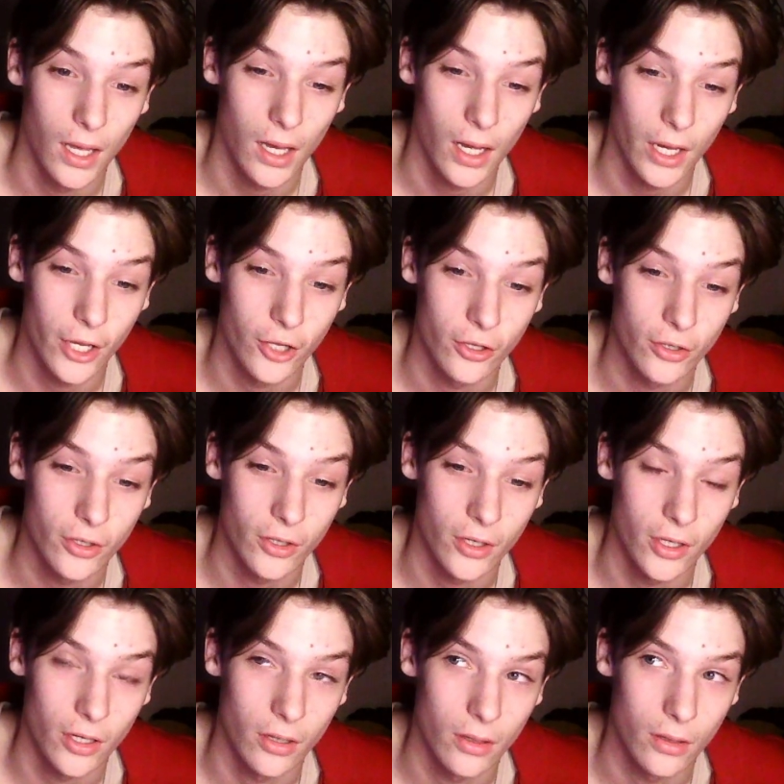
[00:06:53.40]
I
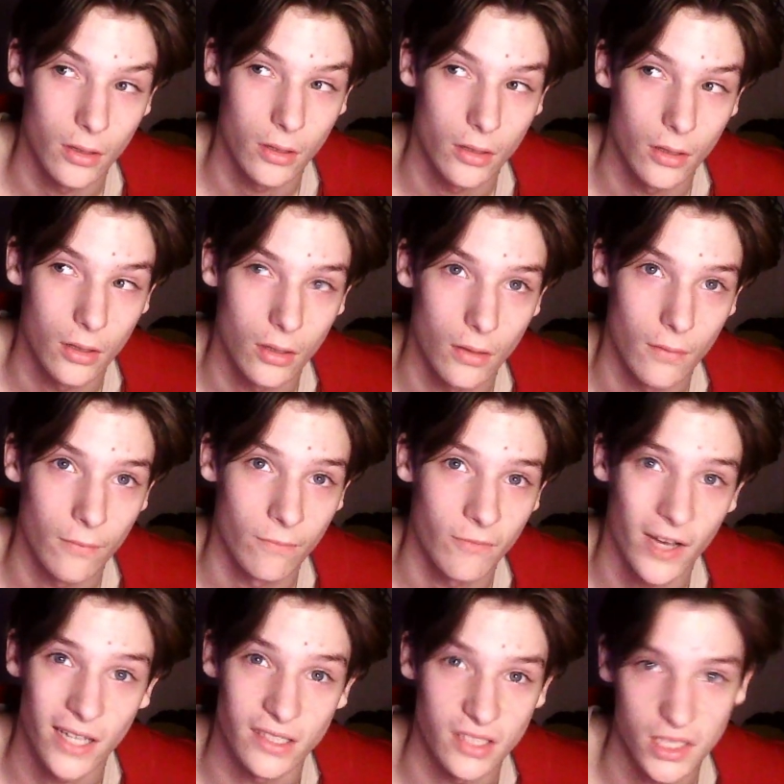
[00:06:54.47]
could
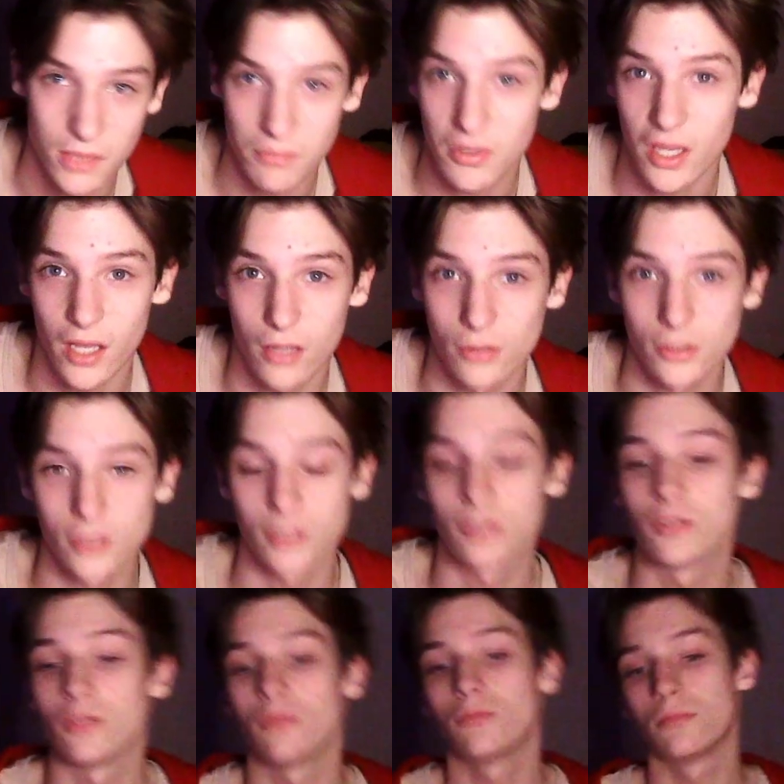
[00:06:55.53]
find something else to
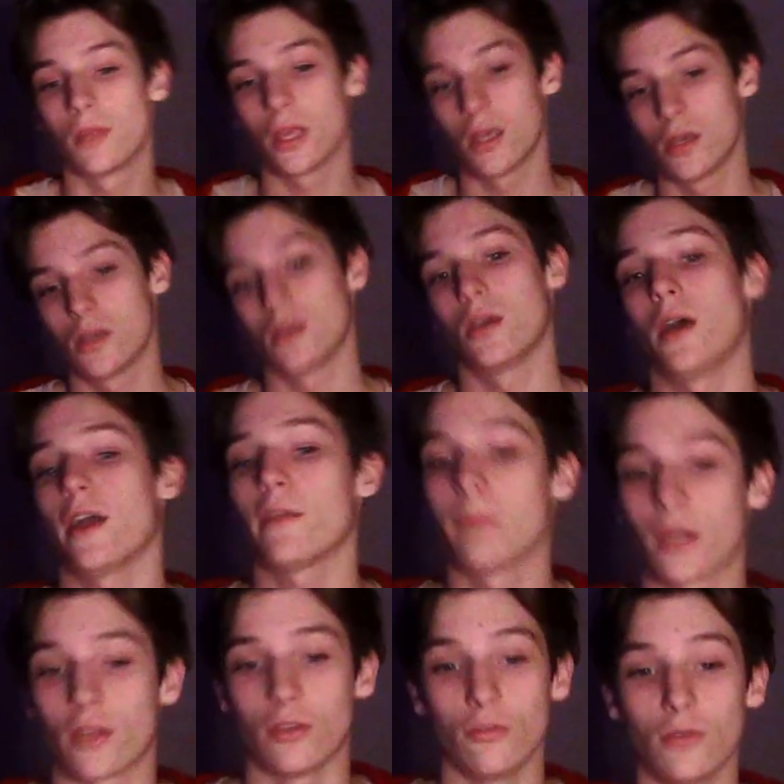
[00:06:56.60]
do. I can
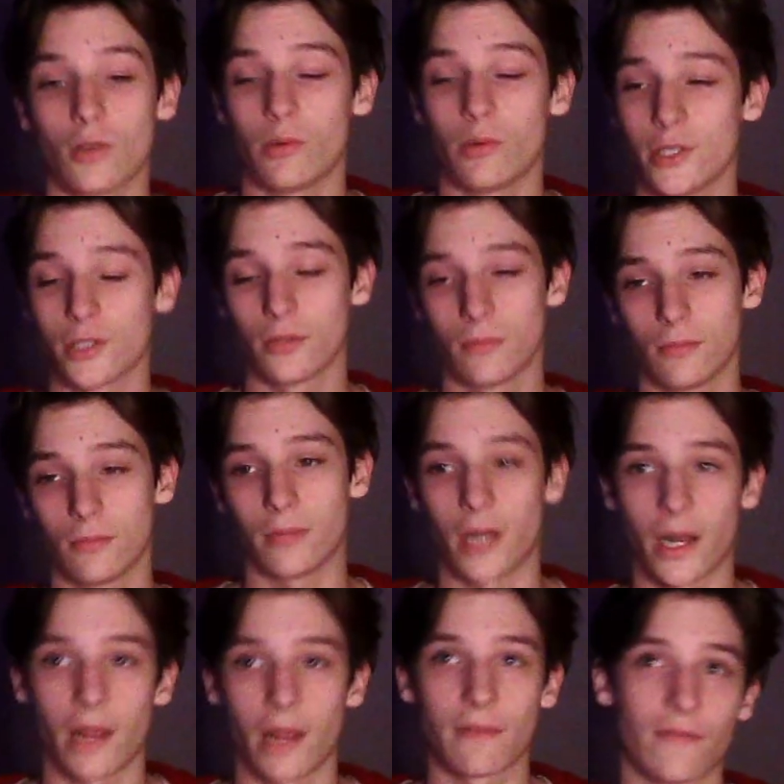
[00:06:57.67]
make a new equation, but
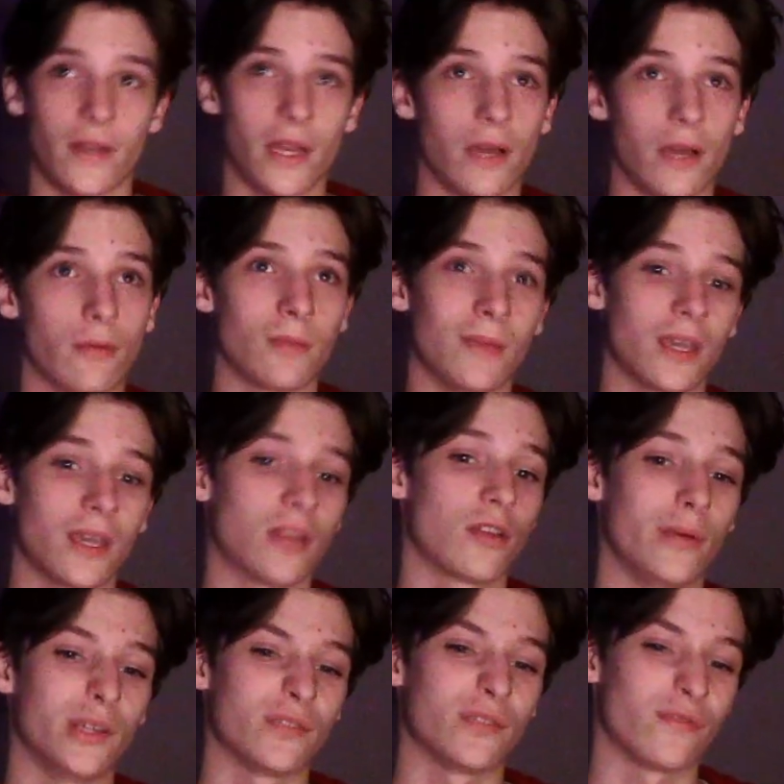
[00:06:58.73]
I'd have to find out what to make an
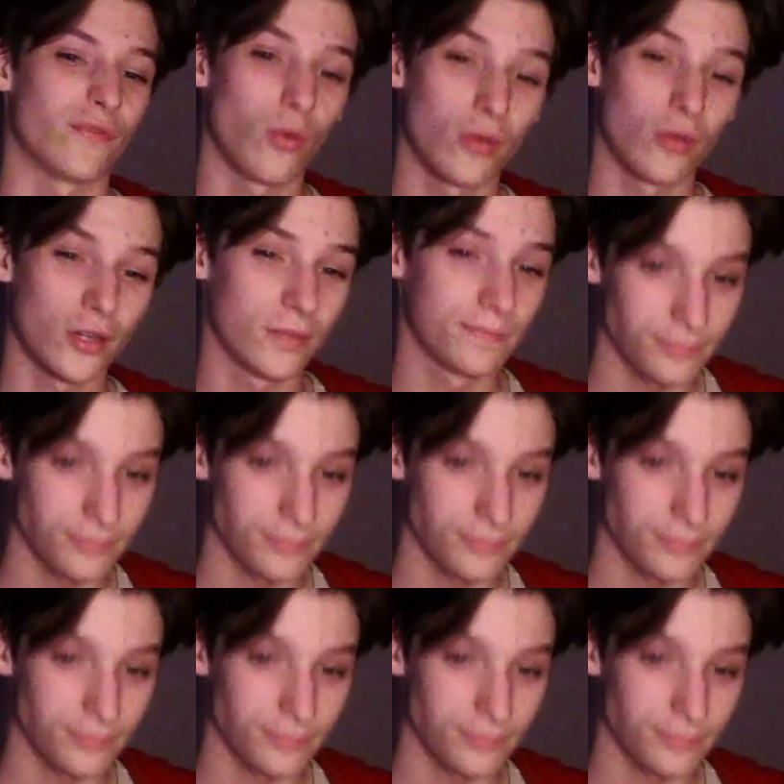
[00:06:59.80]
equation for.